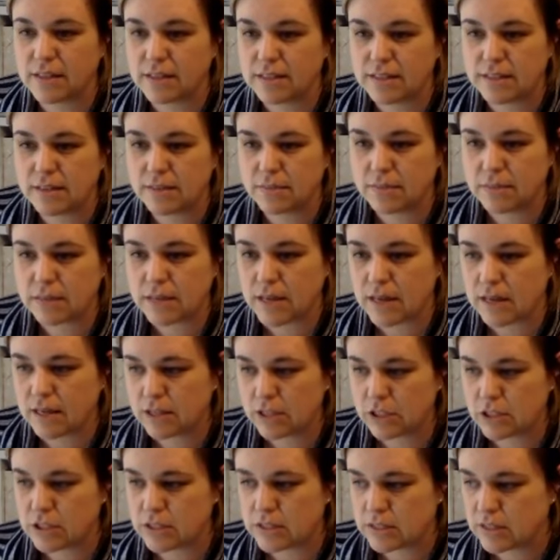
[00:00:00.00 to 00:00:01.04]
It seems like
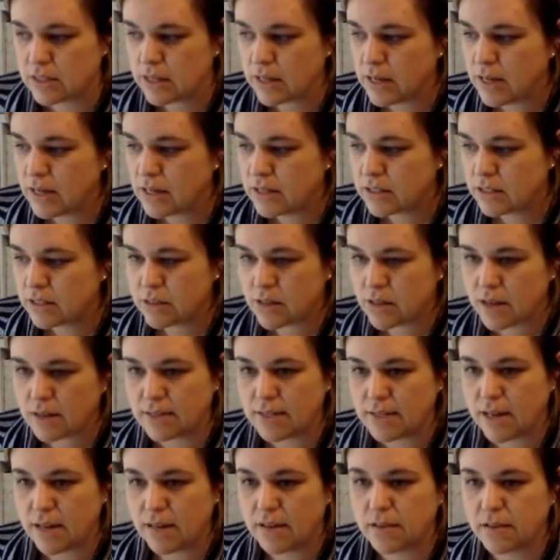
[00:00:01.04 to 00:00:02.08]
is just
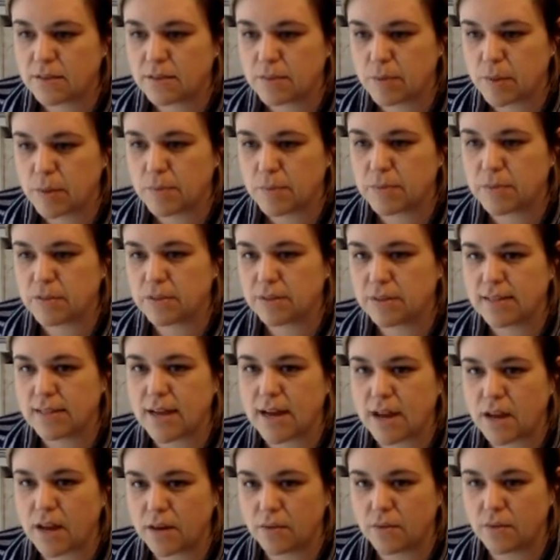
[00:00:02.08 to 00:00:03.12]
sautéing those peppers
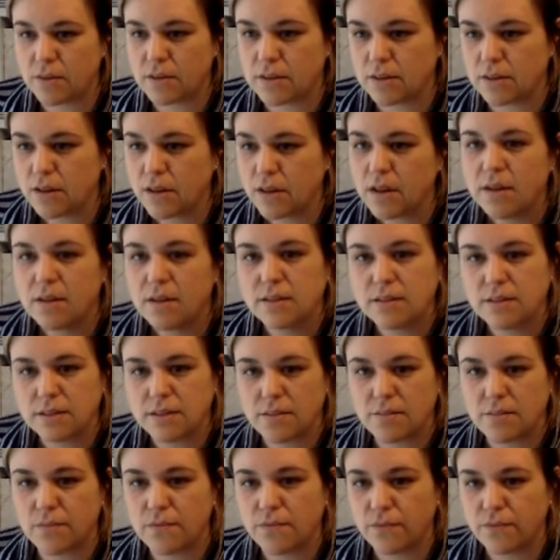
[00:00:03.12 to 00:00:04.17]
down with
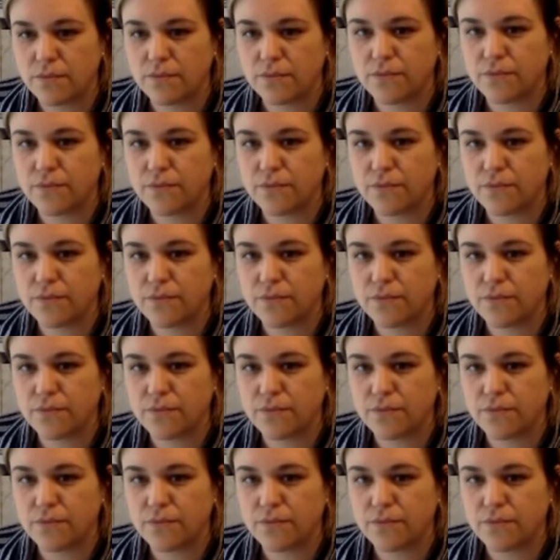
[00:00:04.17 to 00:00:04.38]
some